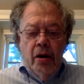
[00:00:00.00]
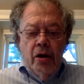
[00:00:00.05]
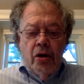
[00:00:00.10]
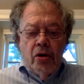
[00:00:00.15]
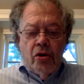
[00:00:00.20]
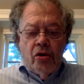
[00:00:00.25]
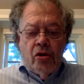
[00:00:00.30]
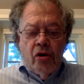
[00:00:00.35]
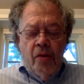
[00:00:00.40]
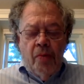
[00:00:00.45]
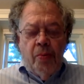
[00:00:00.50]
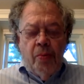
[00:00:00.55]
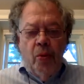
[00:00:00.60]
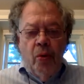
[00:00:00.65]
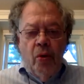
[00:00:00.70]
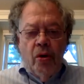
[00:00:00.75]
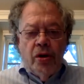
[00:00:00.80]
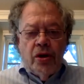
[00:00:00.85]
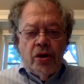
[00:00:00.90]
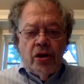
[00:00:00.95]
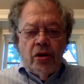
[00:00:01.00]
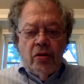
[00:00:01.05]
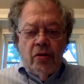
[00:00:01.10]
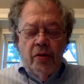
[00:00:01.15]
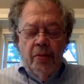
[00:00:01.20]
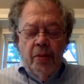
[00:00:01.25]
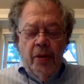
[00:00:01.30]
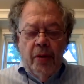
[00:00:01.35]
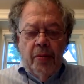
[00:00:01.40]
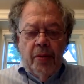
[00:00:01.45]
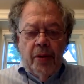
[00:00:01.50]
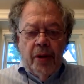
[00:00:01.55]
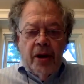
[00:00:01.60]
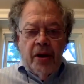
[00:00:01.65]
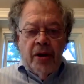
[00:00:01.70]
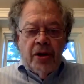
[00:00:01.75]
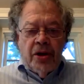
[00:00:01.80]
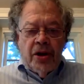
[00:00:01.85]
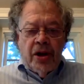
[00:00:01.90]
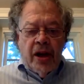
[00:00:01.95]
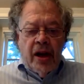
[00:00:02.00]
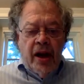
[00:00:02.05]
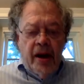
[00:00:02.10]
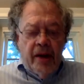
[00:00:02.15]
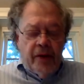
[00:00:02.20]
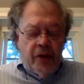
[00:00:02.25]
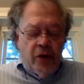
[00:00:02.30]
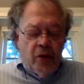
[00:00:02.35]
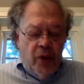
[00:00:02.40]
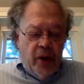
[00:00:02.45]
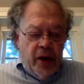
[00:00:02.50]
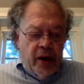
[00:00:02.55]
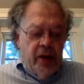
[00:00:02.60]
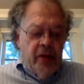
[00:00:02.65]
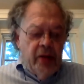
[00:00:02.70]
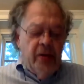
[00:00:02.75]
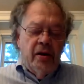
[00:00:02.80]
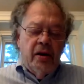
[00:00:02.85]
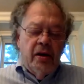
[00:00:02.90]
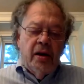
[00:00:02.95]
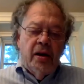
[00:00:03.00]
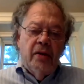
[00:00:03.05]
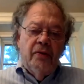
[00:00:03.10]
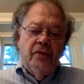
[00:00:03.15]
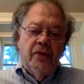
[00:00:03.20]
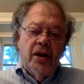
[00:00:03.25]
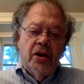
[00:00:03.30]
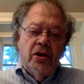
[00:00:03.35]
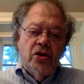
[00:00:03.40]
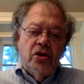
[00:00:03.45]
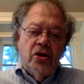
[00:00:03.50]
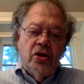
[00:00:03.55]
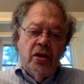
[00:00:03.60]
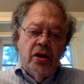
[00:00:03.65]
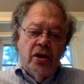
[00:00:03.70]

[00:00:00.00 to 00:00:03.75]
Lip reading: Trump wants the Republicans to have a regular convention.